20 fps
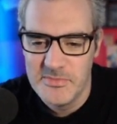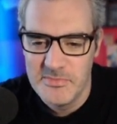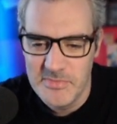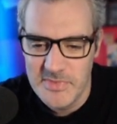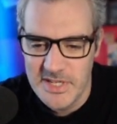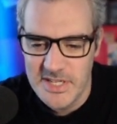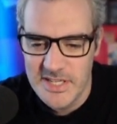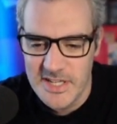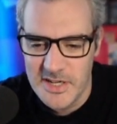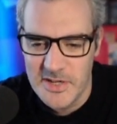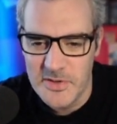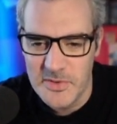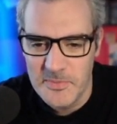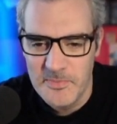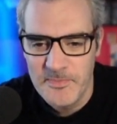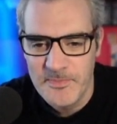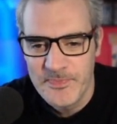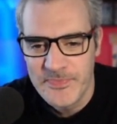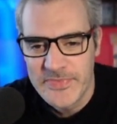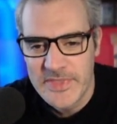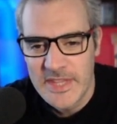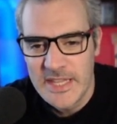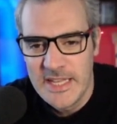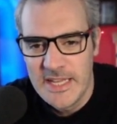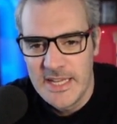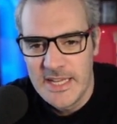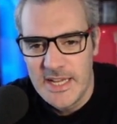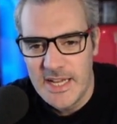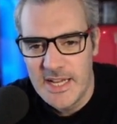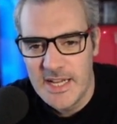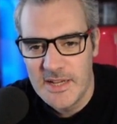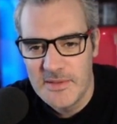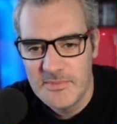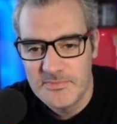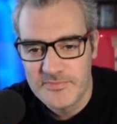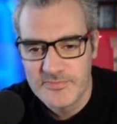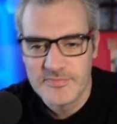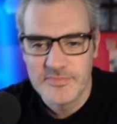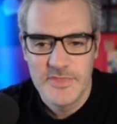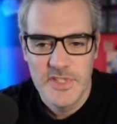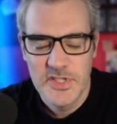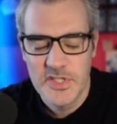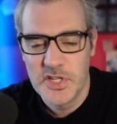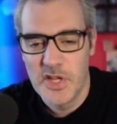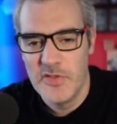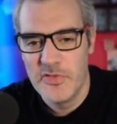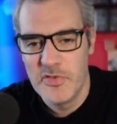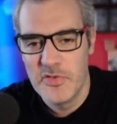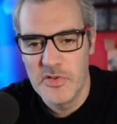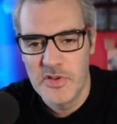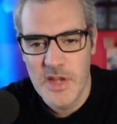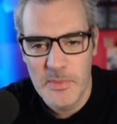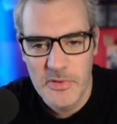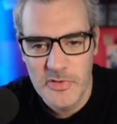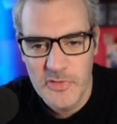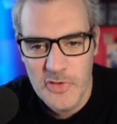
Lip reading: me know. Just to go through a couple of